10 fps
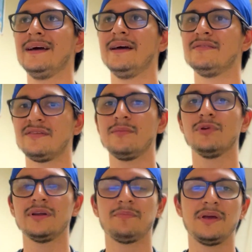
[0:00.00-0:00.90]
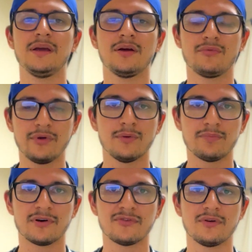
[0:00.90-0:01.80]
and simulate being a real
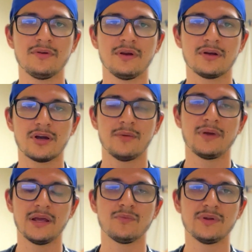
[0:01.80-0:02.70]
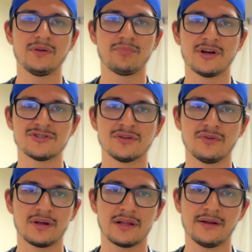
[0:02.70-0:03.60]
person coming in with depression to
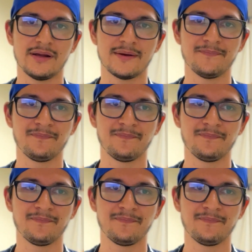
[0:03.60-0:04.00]
the clinic.